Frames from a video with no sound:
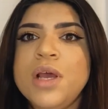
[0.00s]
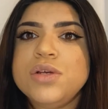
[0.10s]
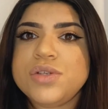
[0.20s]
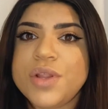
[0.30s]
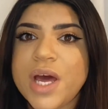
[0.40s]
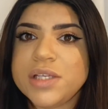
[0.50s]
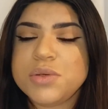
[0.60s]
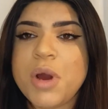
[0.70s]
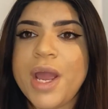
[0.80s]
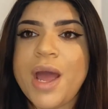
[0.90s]
So that's
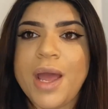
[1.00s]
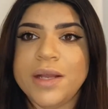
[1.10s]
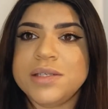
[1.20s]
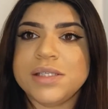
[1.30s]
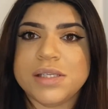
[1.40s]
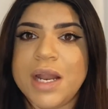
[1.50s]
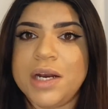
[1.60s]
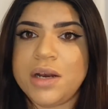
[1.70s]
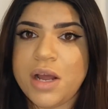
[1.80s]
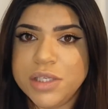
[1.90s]
why I decided
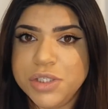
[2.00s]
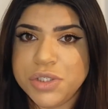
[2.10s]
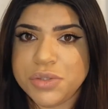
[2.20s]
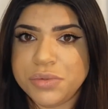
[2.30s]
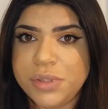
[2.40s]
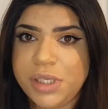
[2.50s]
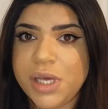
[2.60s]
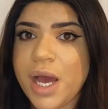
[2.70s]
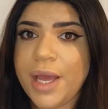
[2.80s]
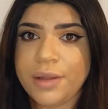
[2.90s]
not to do the
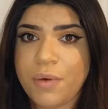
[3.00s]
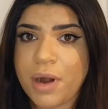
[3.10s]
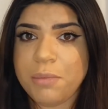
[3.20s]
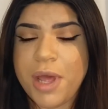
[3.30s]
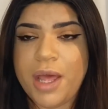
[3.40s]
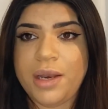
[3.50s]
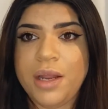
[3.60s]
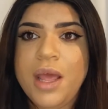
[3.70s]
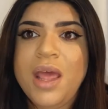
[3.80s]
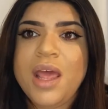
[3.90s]
hyaluronic pen.
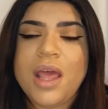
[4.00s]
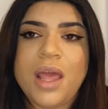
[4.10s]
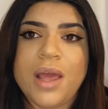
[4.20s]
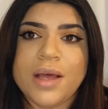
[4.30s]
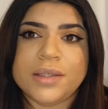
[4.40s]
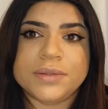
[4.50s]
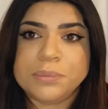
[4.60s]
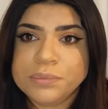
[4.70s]
And